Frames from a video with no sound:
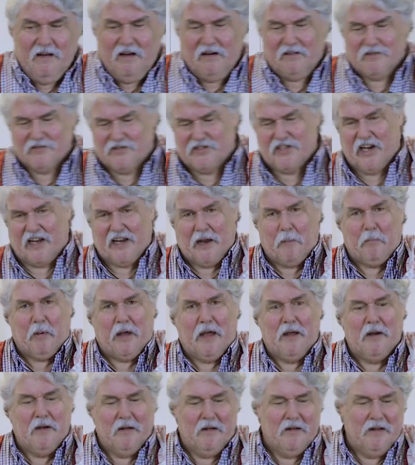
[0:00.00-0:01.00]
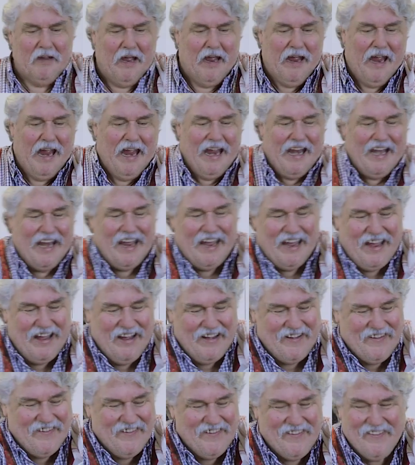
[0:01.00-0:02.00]
Oh, shut up, Ian.
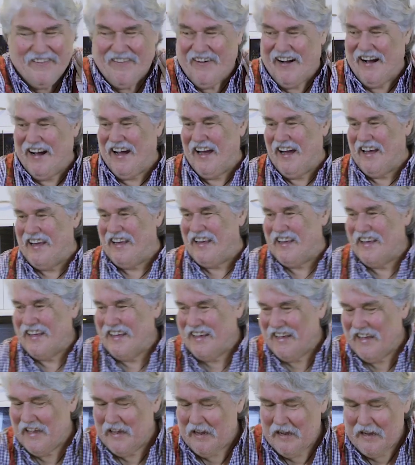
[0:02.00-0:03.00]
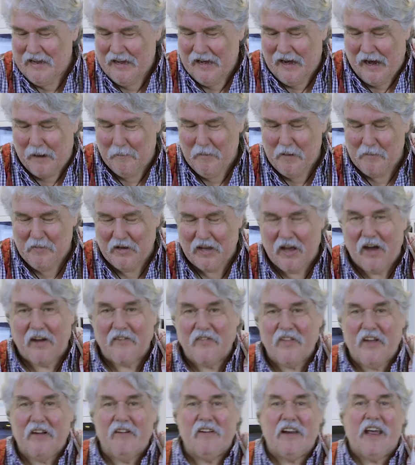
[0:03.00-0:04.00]
Anyway, I remember
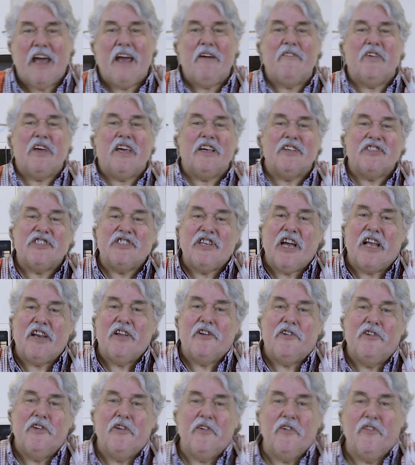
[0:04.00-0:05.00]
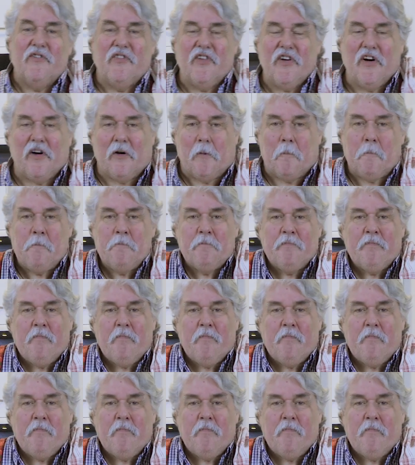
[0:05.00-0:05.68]
going there and having a salad nouvelle,